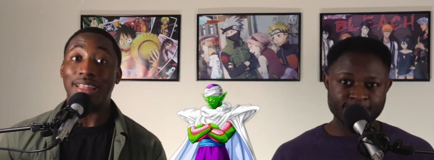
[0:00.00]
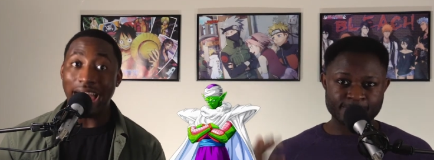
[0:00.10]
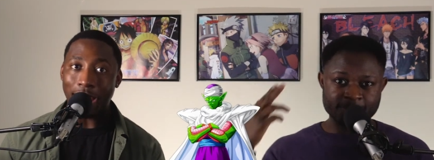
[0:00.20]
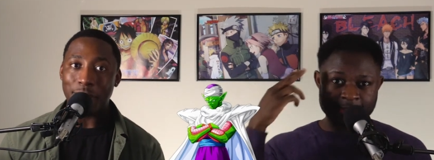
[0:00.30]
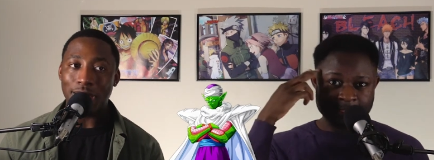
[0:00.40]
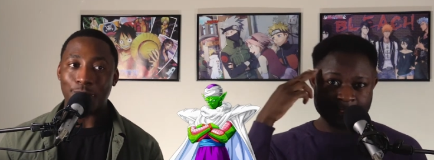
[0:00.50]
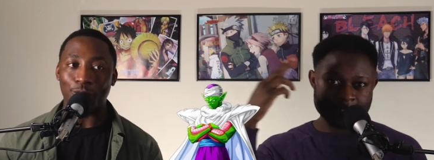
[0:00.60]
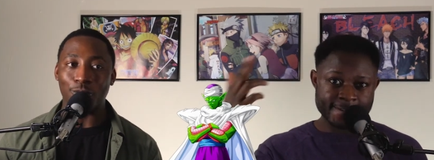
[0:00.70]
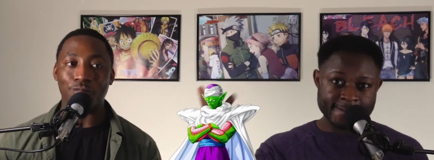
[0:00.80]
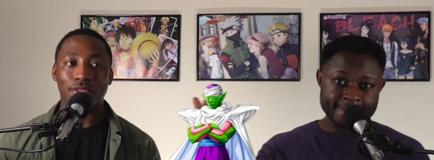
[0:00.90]
Speaker 1: Black
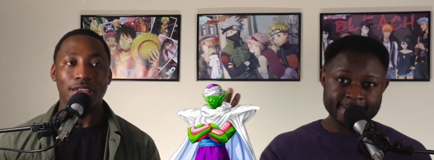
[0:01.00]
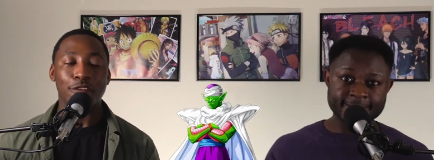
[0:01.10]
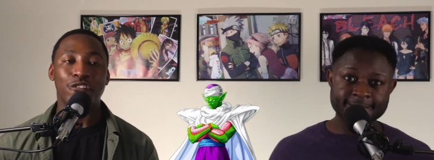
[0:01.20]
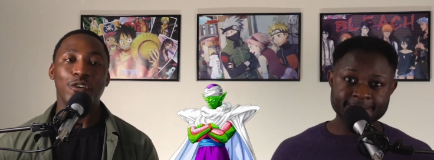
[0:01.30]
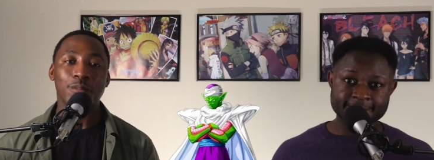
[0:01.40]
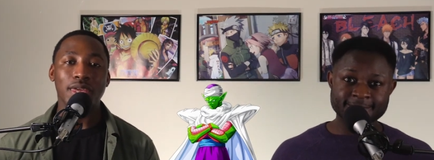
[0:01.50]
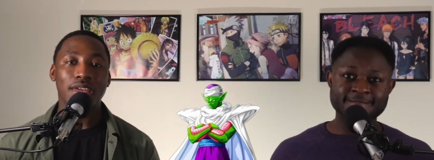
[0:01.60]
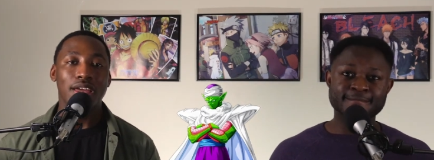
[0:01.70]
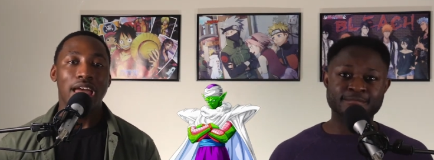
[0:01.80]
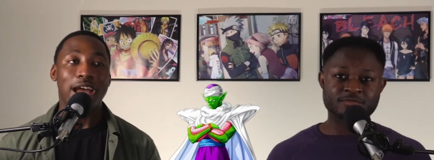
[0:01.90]
uh-huh. people. You feel
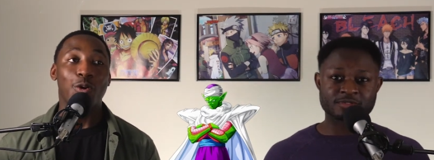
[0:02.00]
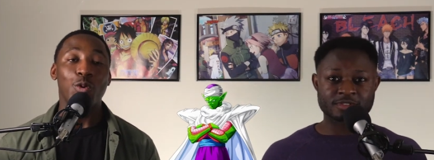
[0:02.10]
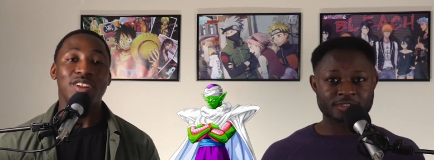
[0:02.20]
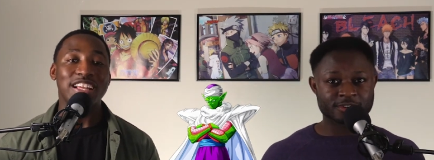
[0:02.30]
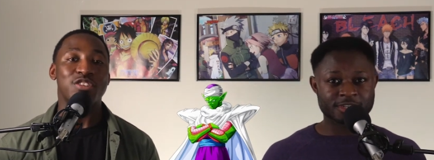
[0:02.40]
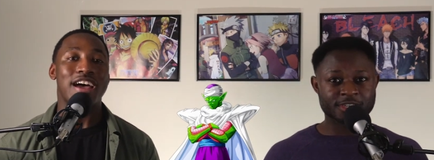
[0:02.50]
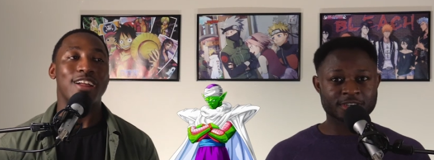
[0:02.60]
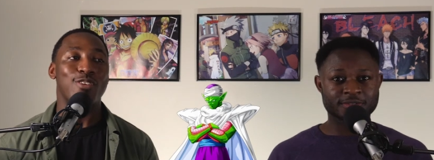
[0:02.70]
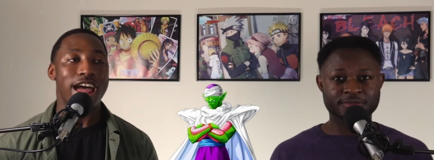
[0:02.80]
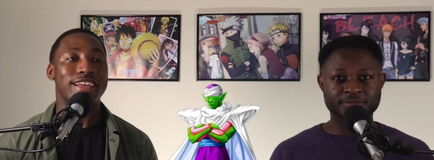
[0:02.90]
me? Mm. And who do they
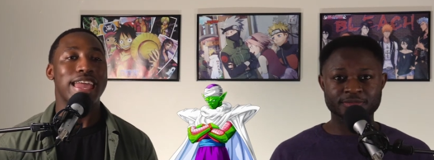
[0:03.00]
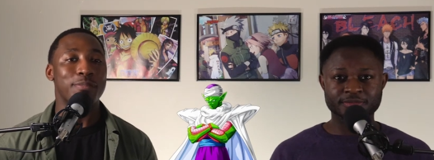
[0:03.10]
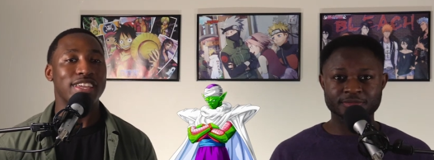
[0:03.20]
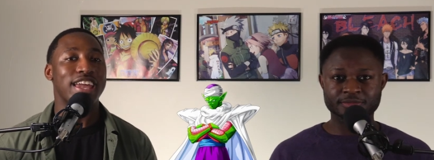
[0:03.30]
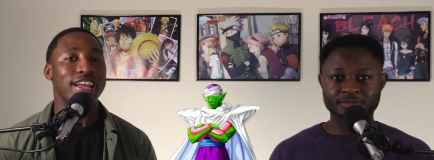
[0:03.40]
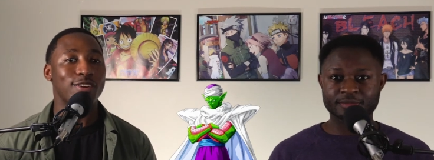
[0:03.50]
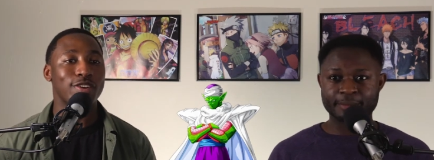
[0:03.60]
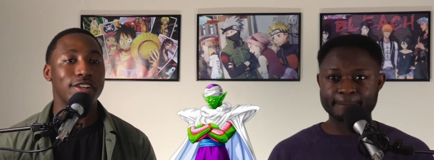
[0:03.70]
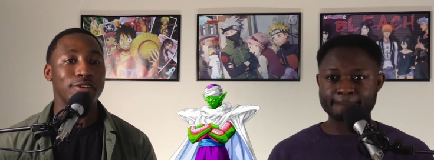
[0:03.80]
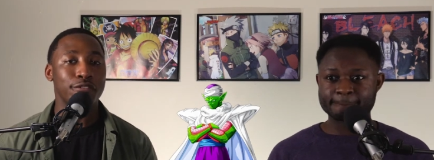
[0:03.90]
try to know. eradicate but can't
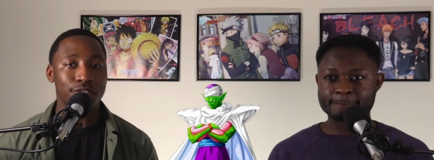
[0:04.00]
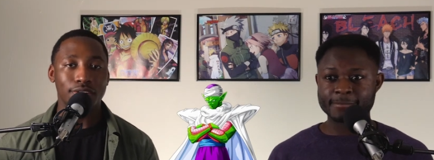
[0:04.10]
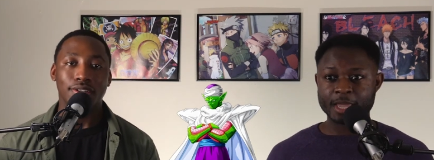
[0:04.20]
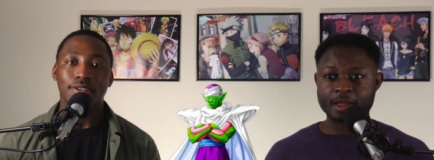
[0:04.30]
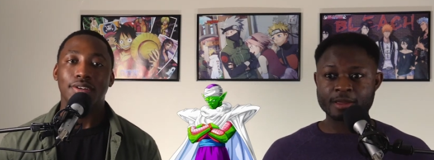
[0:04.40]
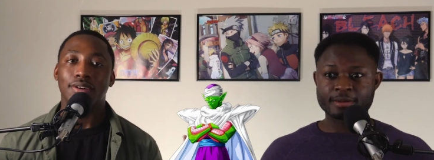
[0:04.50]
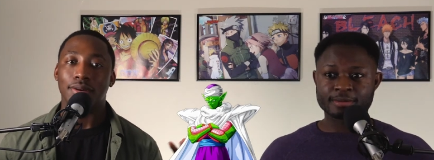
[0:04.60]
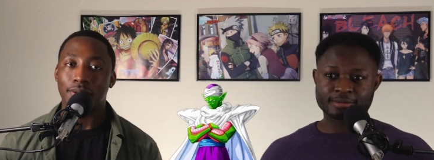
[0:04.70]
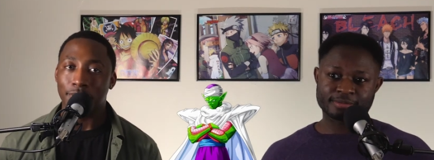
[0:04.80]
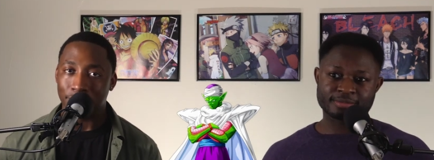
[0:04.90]
get rid of?
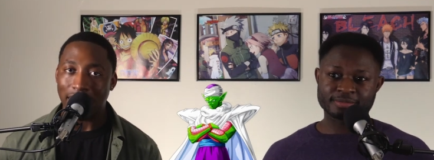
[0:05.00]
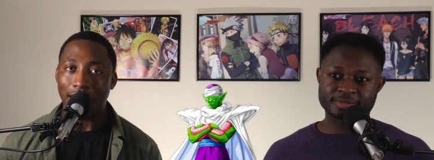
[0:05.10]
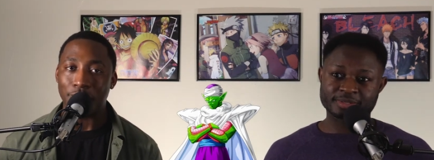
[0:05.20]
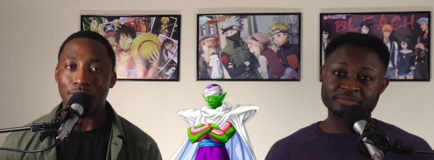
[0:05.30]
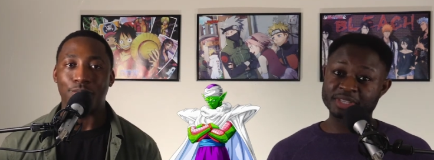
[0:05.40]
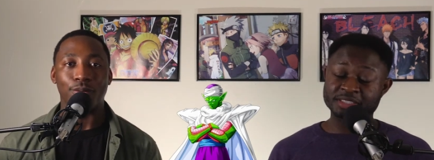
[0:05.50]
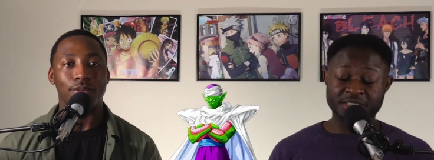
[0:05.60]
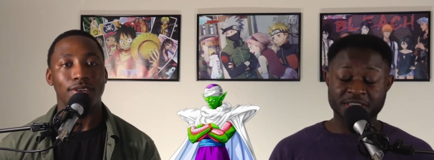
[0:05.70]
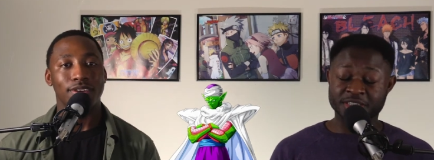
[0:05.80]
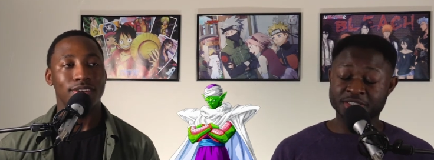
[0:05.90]
Speaker 2: Black people.
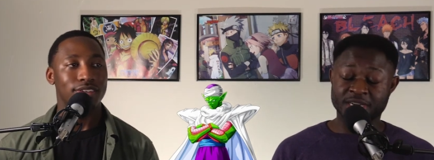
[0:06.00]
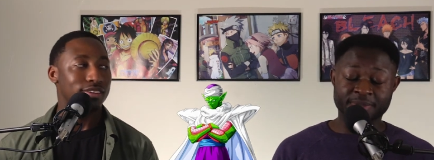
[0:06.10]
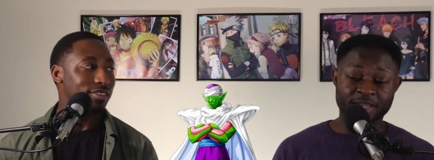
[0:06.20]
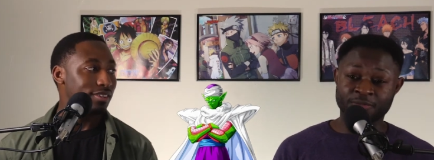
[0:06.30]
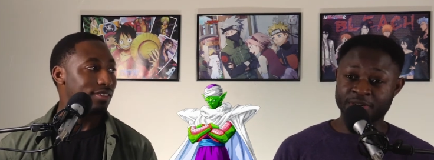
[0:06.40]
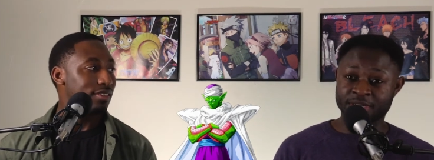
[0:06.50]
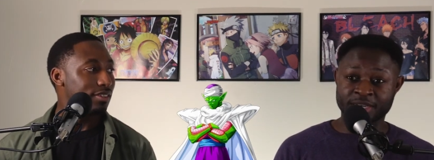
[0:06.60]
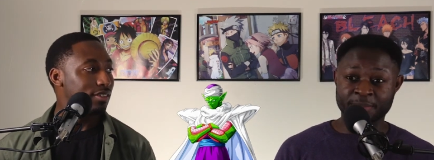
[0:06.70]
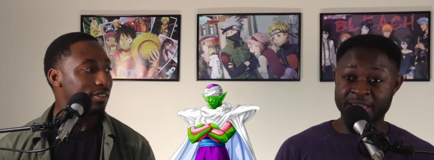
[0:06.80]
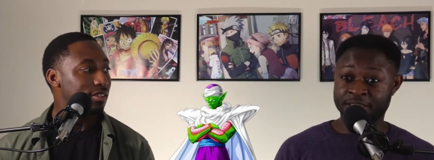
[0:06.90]
They did a good job getting rid
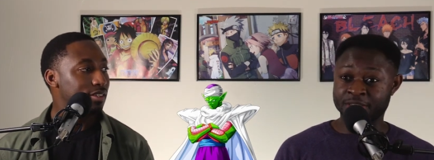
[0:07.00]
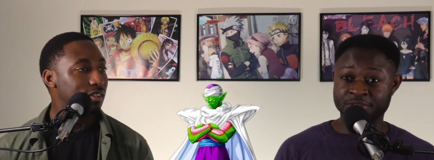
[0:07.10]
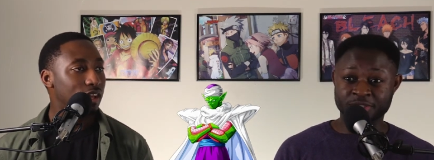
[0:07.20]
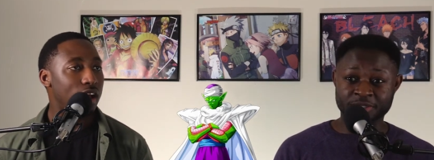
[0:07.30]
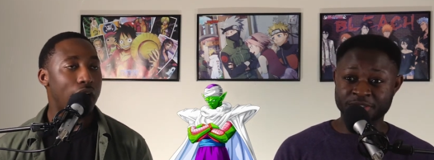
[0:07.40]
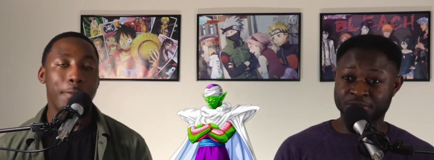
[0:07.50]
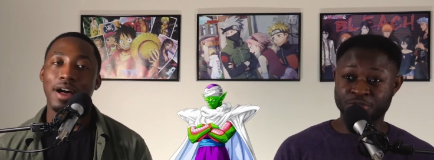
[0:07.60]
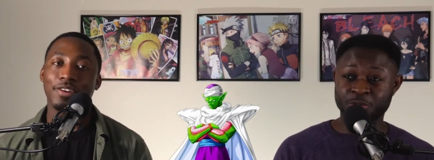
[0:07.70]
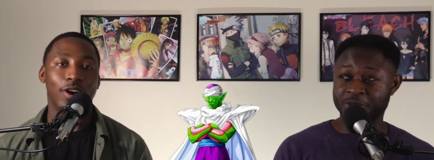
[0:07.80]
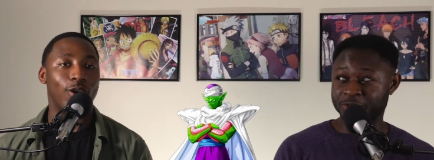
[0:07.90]
of the Namekians, though.
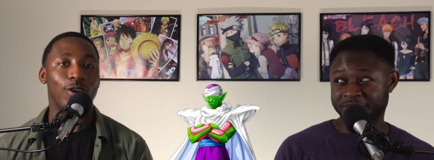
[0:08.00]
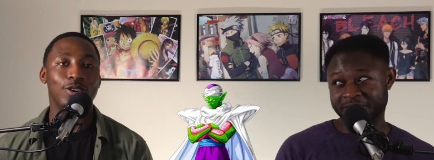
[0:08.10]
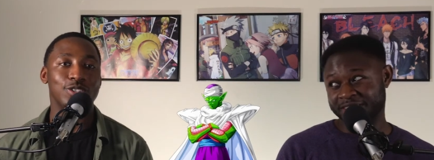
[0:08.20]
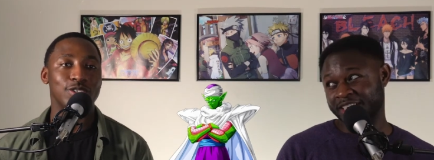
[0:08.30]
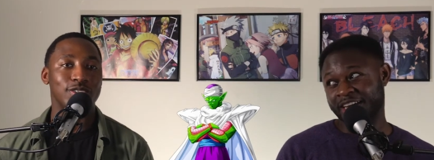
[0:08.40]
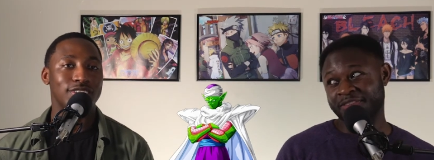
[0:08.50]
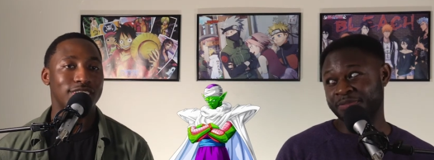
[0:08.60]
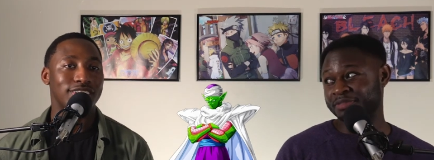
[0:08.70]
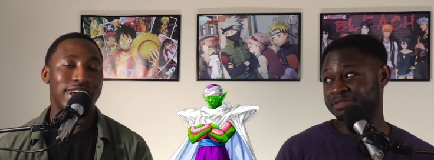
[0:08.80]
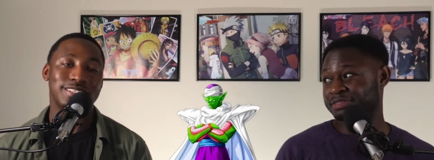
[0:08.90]
There's two of those niggas you.
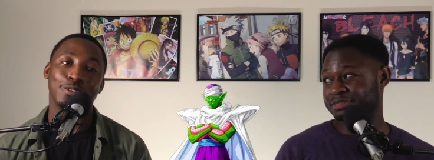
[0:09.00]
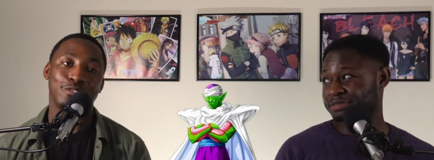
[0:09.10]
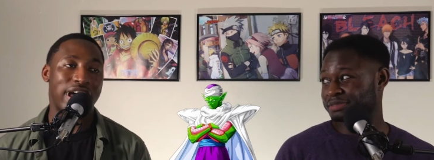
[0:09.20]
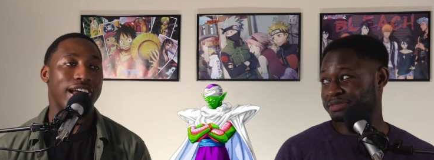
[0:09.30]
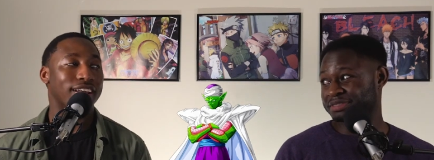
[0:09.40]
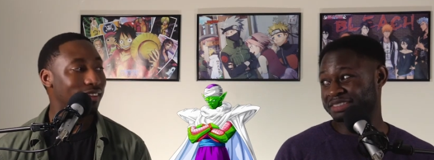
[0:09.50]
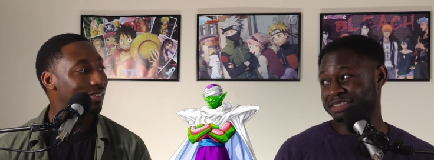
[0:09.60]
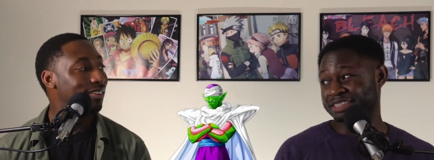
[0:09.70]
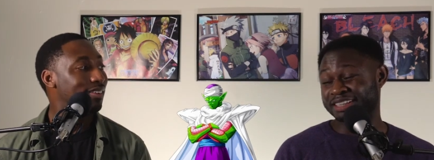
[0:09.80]
left. That's a fact.